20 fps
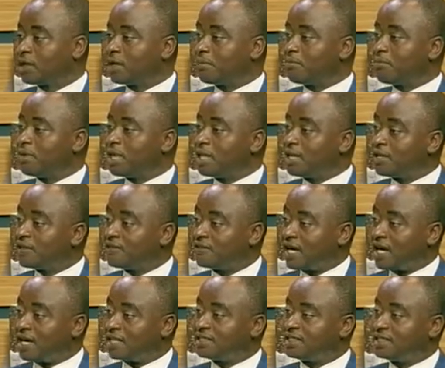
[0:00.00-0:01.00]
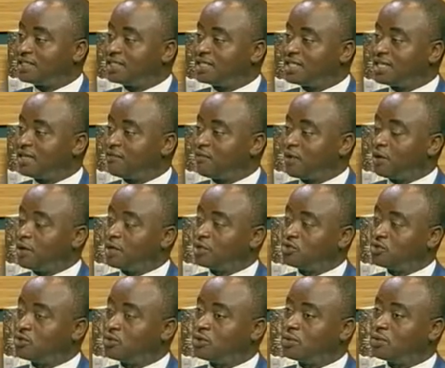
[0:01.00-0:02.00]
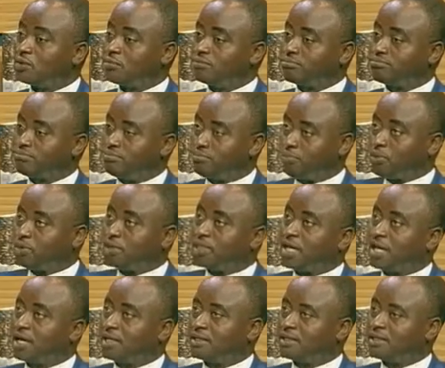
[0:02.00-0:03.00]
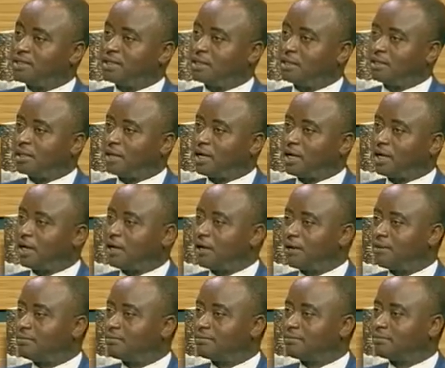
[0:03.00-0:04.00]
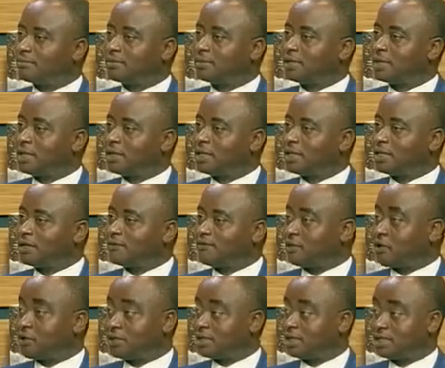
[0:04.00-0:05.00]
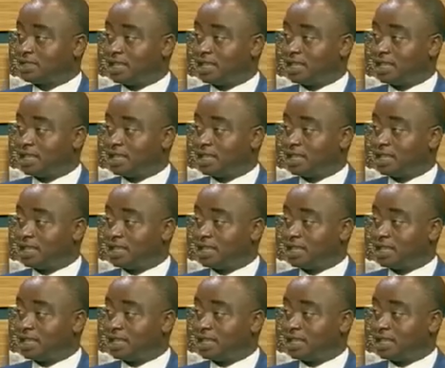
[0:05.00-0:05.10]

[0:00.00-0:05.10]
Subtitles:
Meaning that if we're going to project, if he doesn't